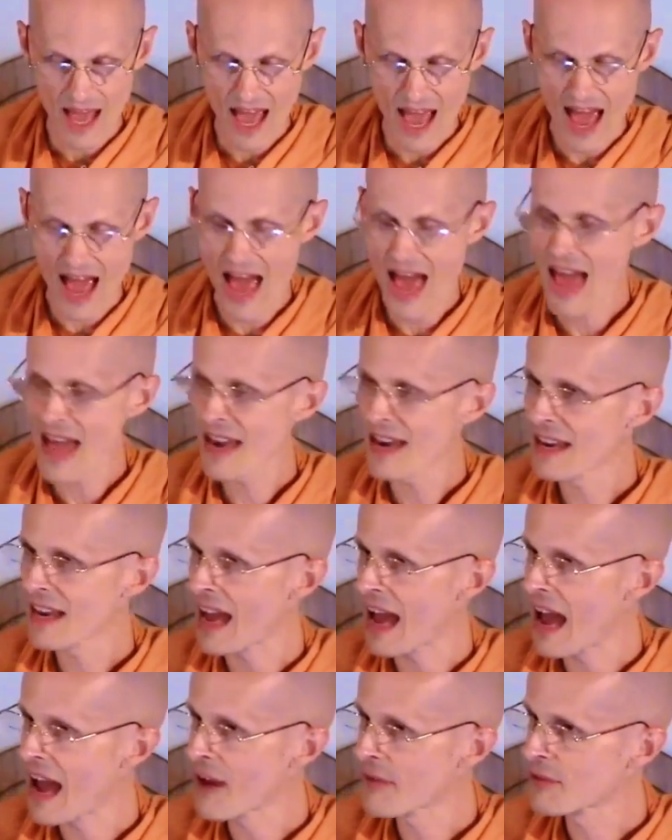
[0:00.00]
And
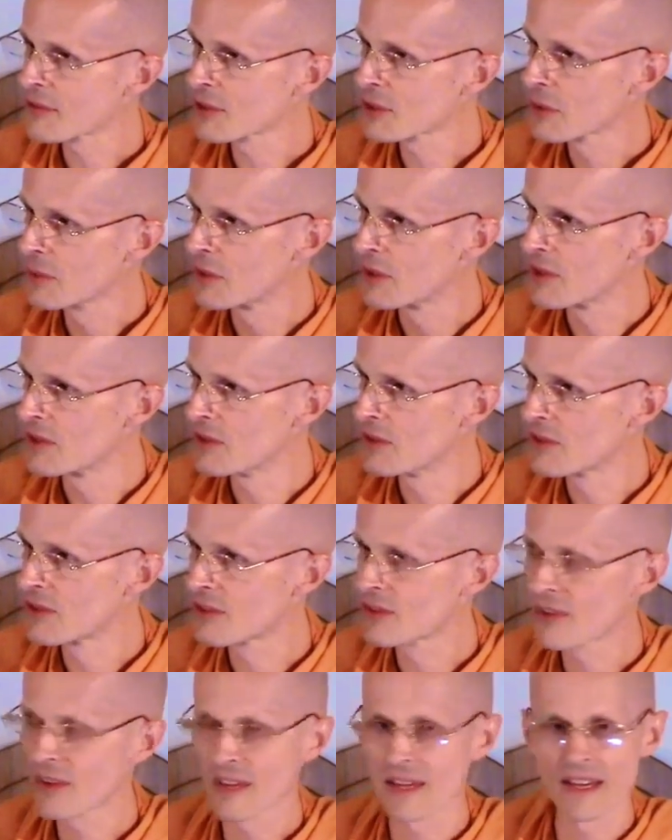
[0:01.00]

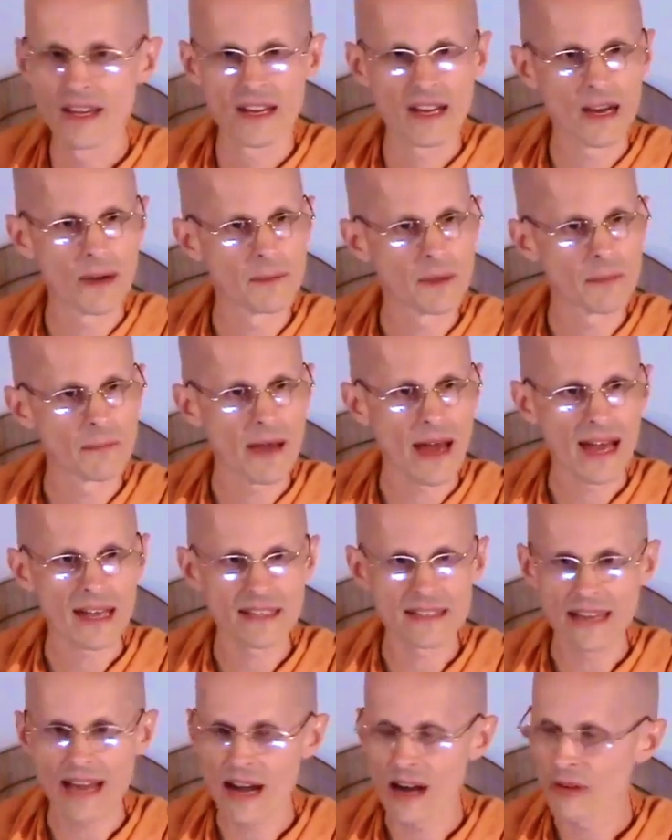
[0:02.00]
afterwards, coming
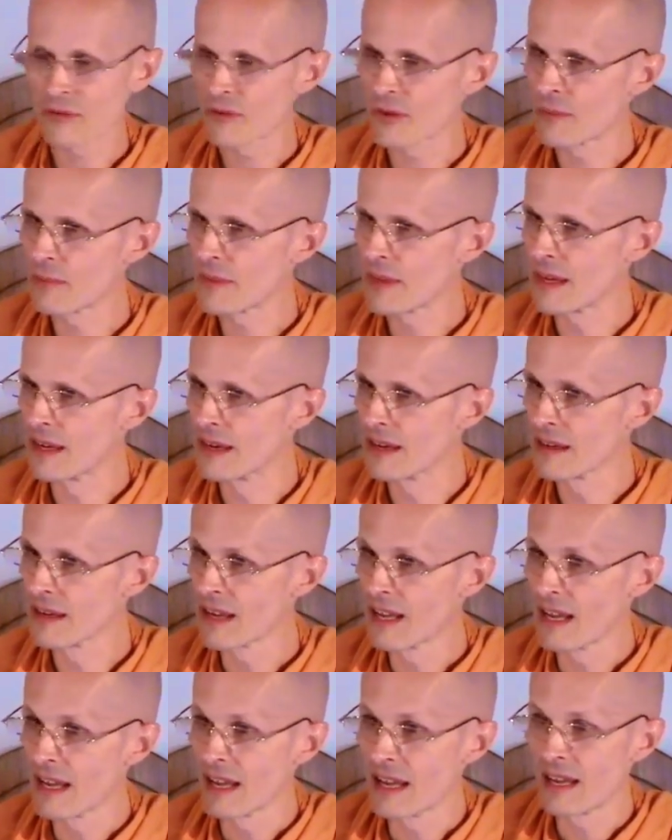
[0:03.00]
back down from there,
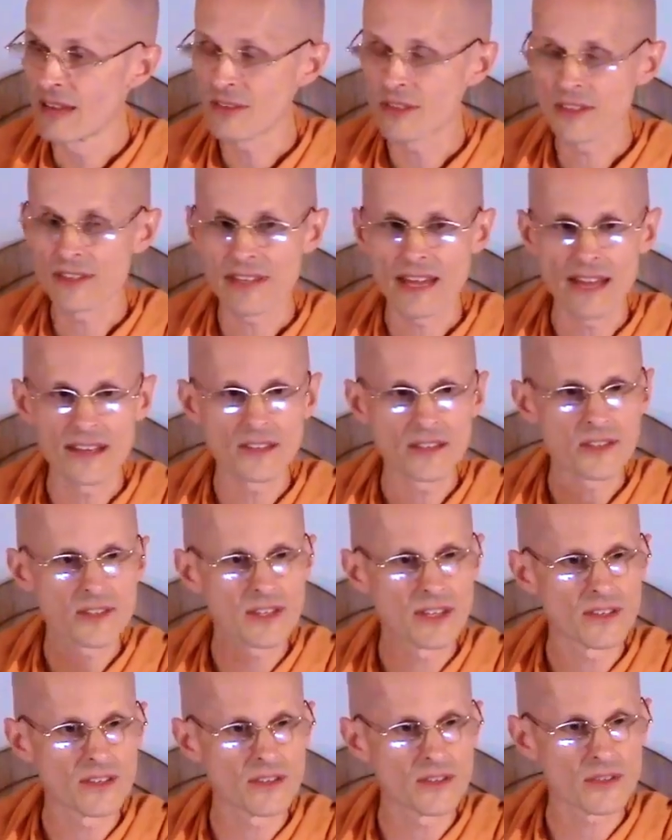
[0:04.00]
his
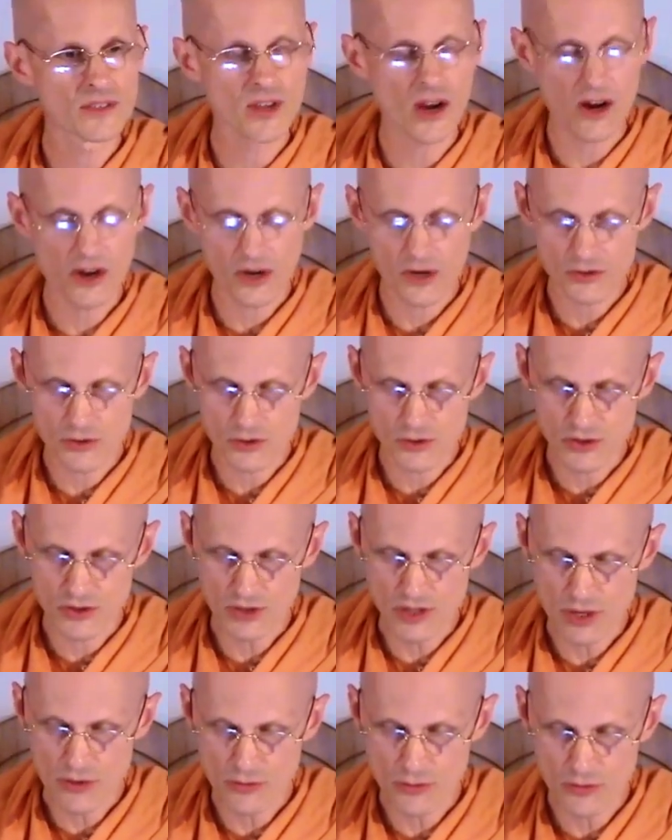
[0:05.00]
attention started to
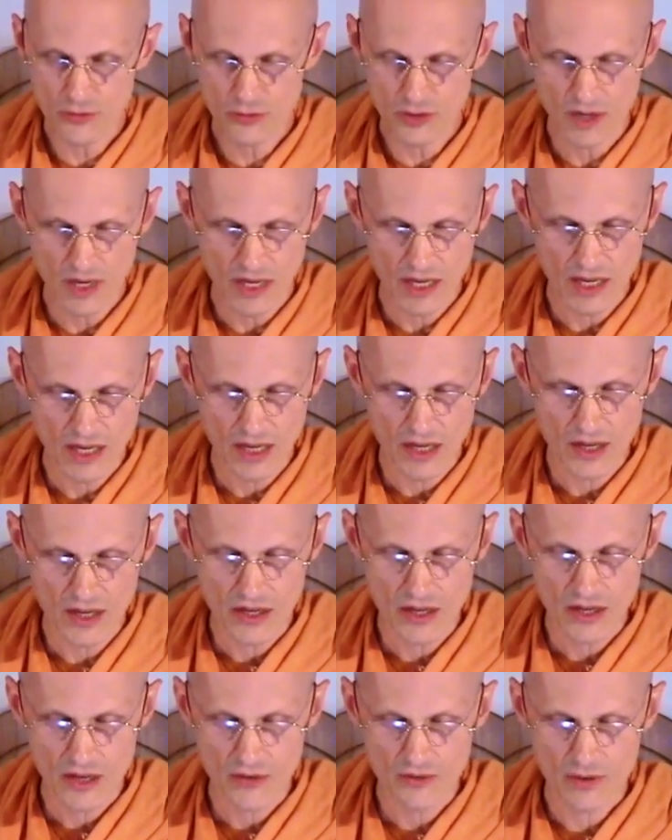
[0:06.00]
shift
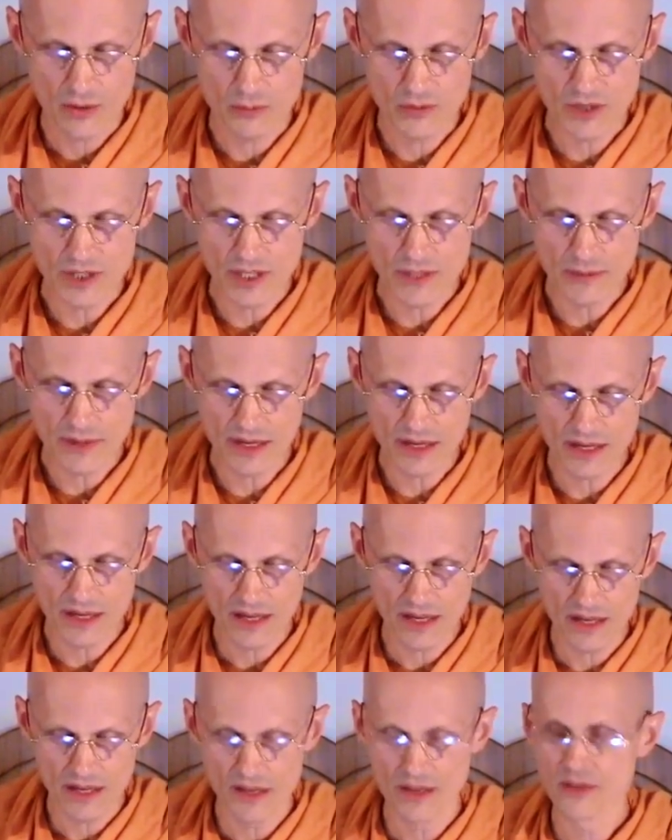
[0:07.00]
from Shiva
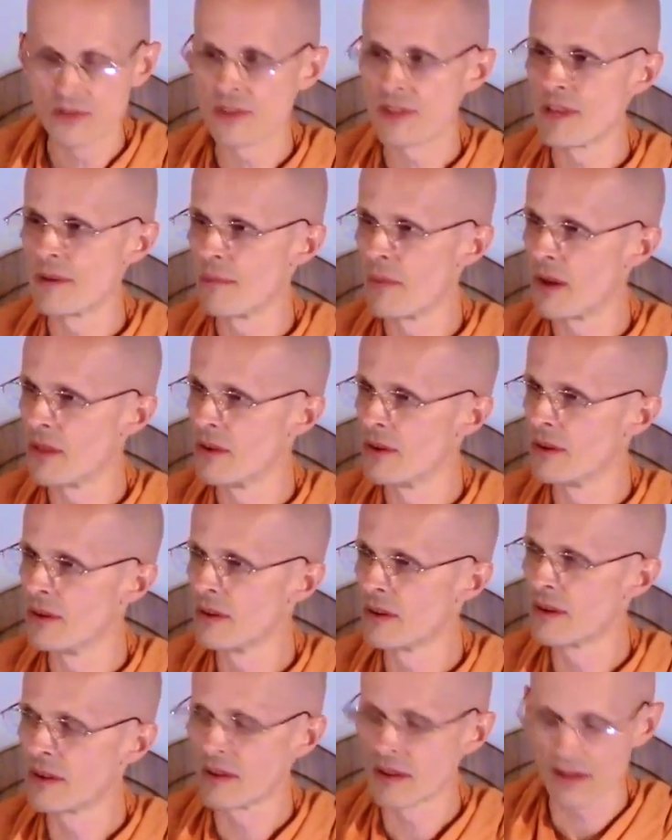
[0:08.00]
to the mother.
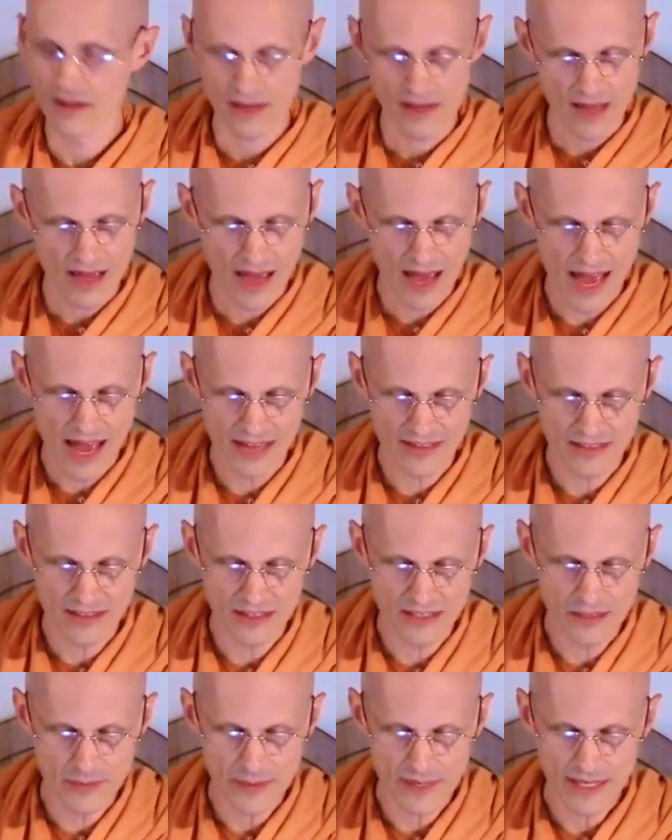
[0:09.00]
And
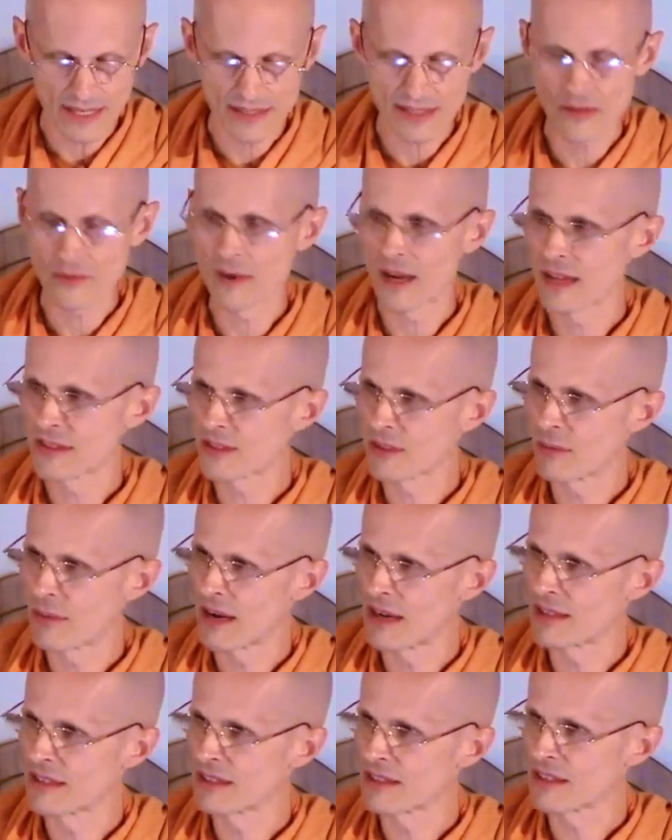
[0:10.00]
Nivedita writes
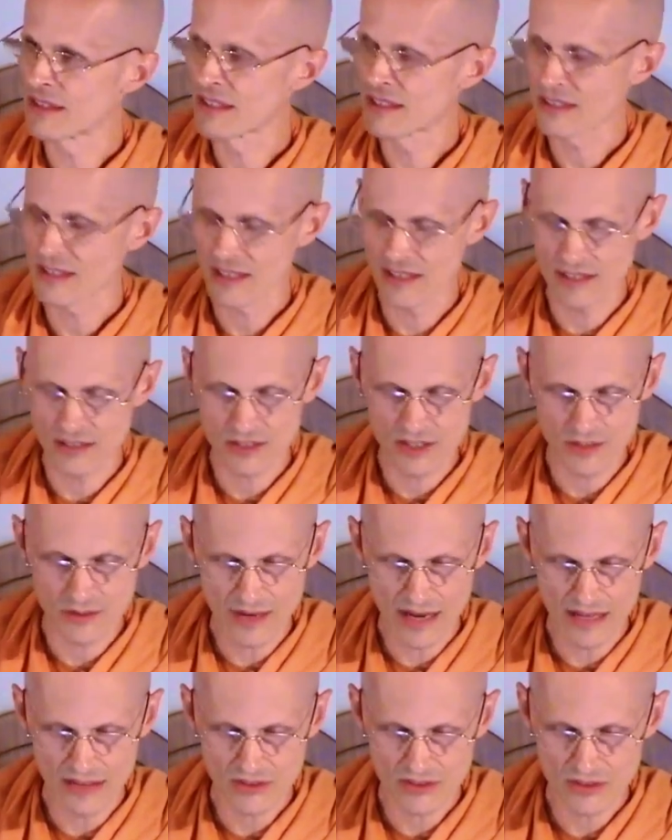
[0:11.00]
about it. She
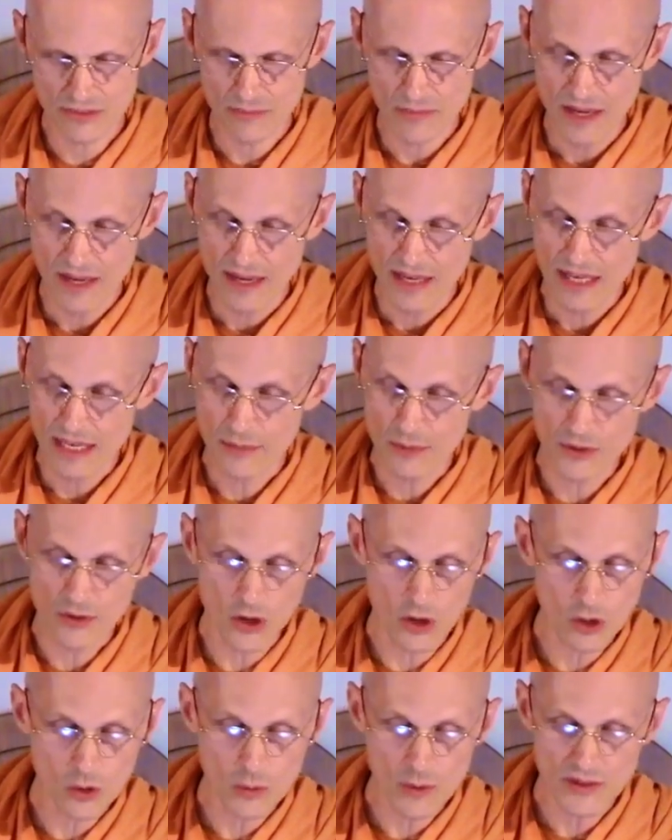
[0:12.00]
writes, he was
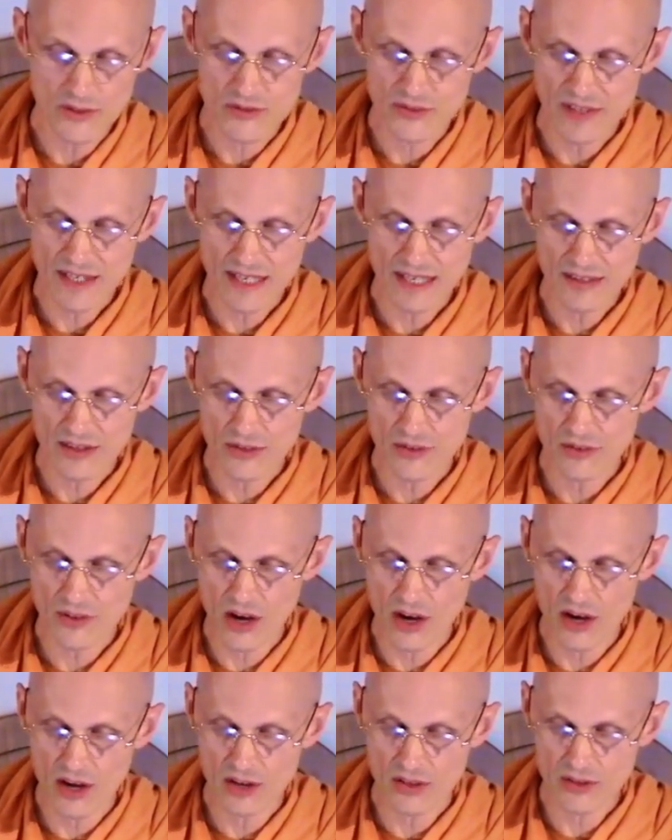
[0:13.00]
always singing the
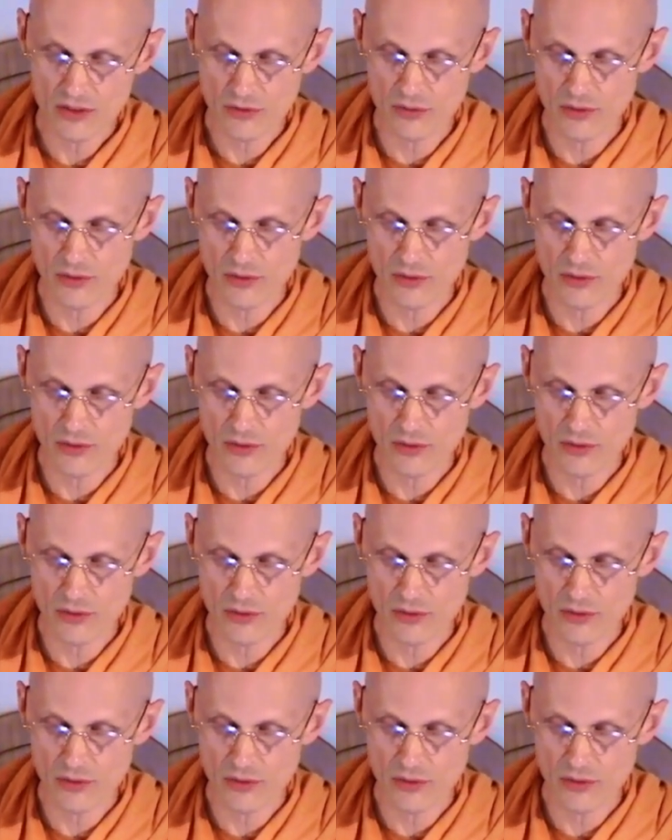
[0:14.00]
songs of